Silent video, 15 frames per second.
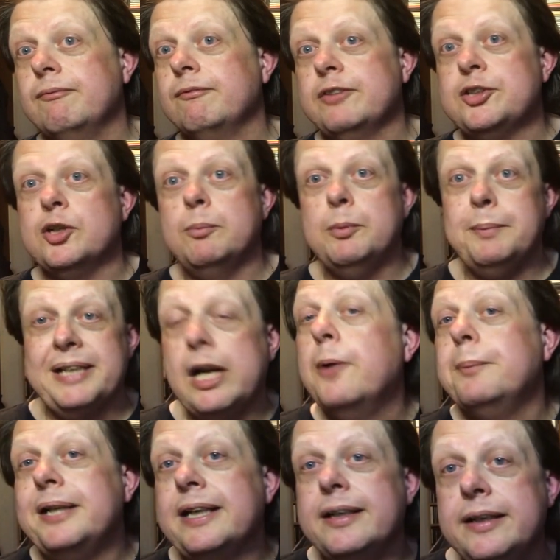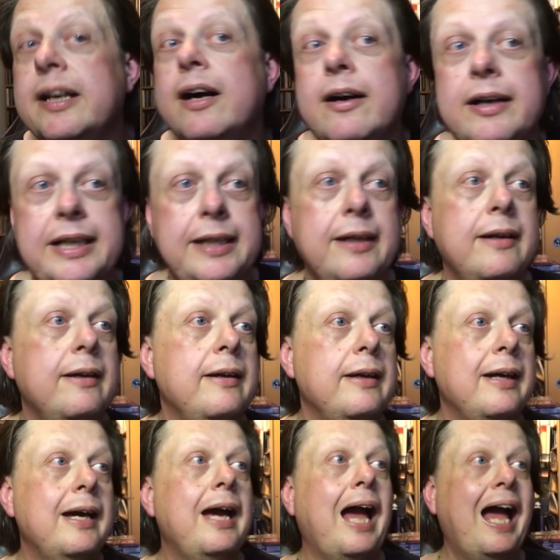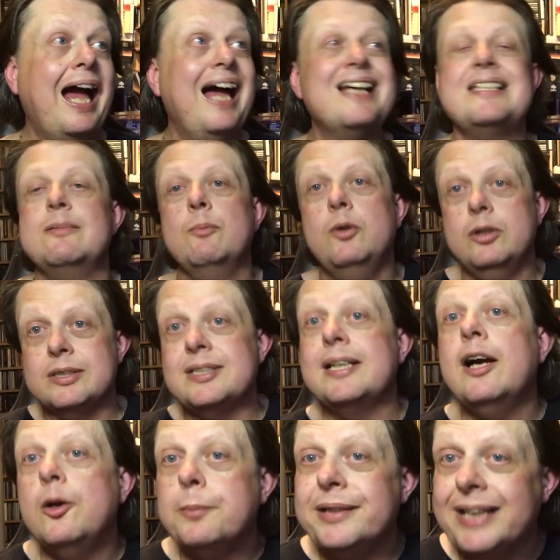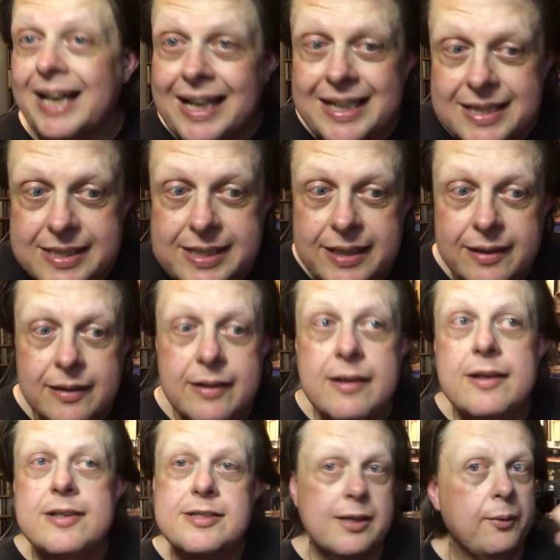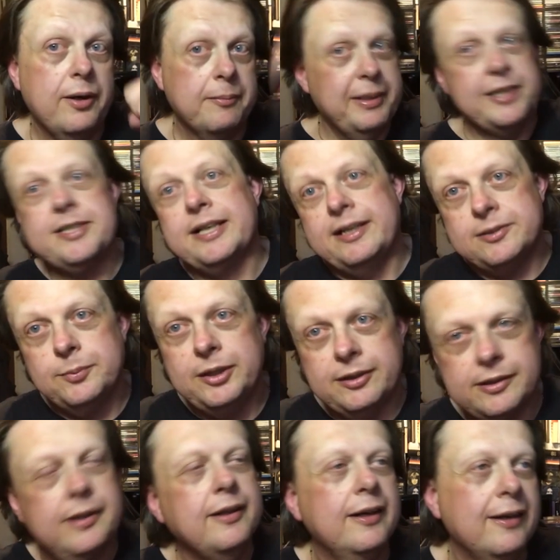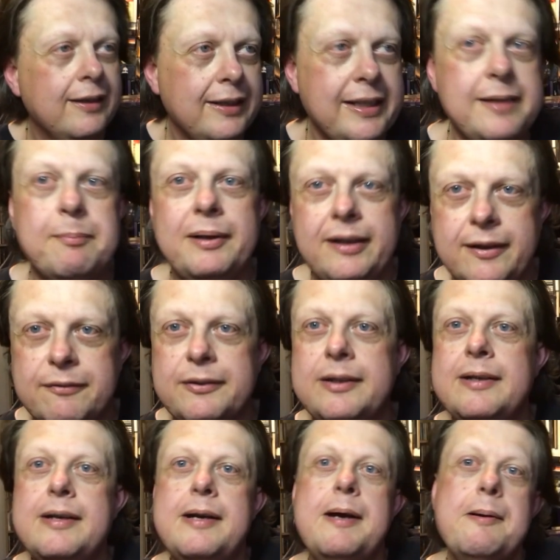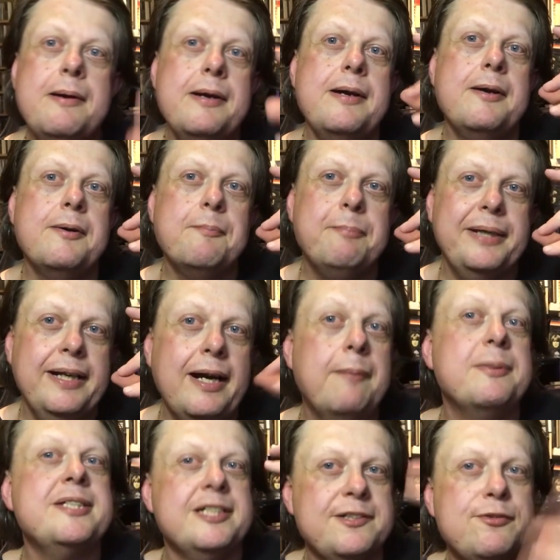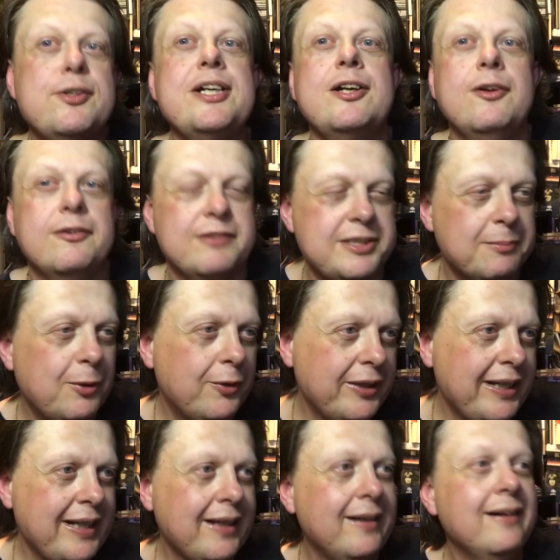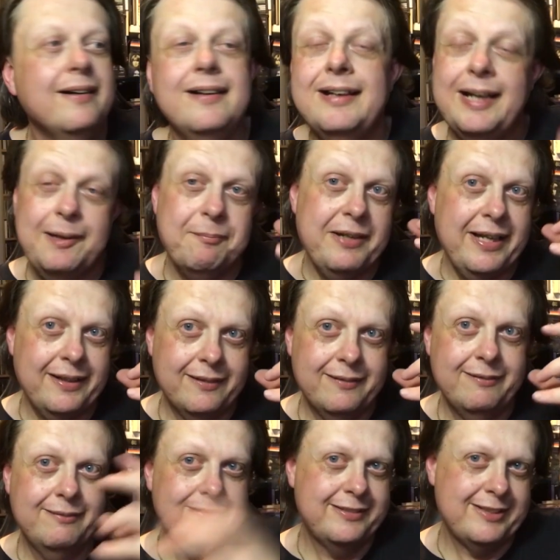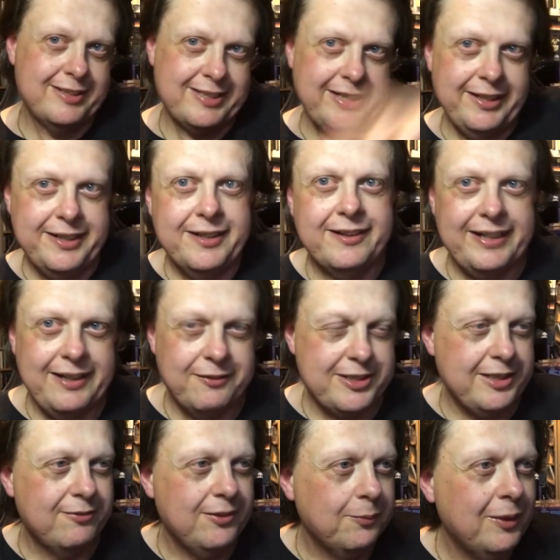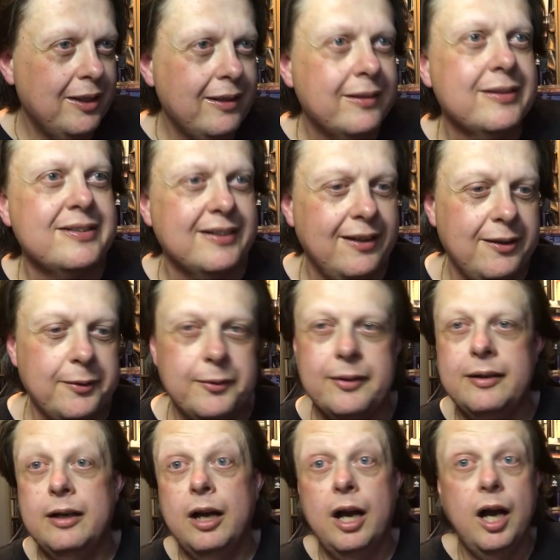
the shop would be opening at 9. As it was, it opened at 8, so I managed to get to work early, but I've been up since 3 o'clock this morning and then just done a 9-hour shift at work, so...